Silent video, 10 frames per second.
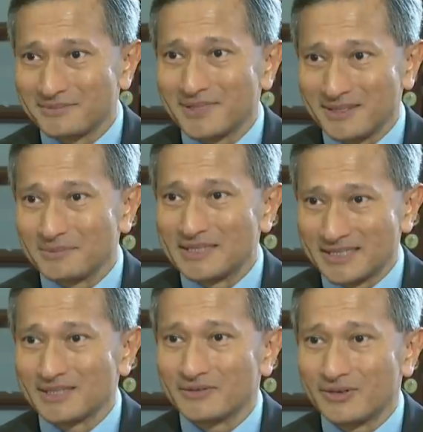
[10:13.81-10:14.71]
being the
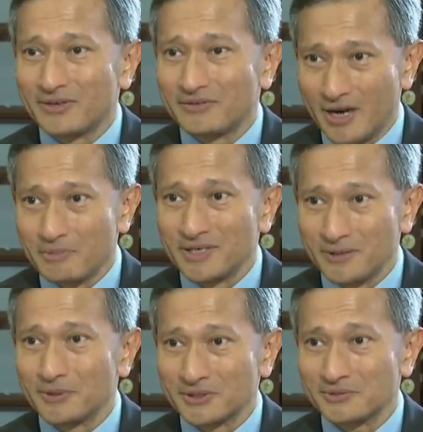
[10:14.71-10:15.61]
Minister for Environment
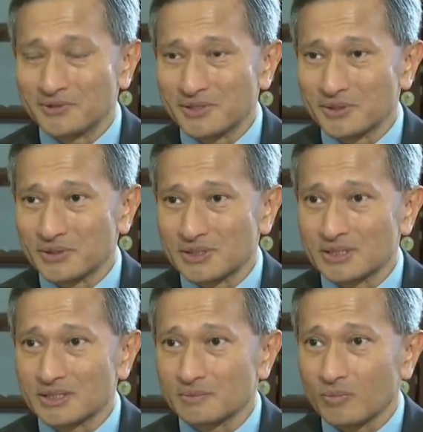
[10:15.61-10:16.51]
and Water
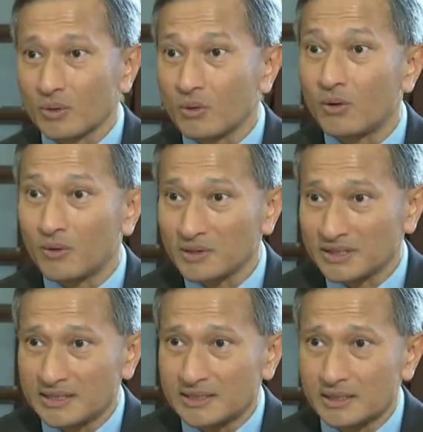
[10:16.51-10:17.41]
Resources, all
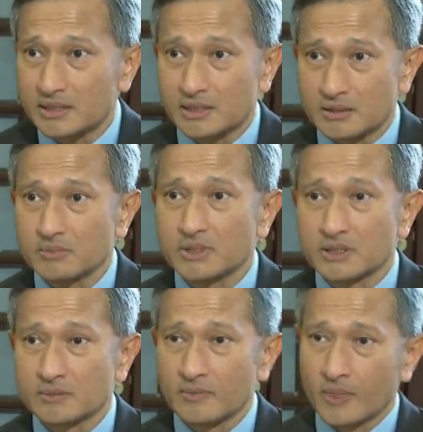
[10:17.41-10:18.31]
these systems,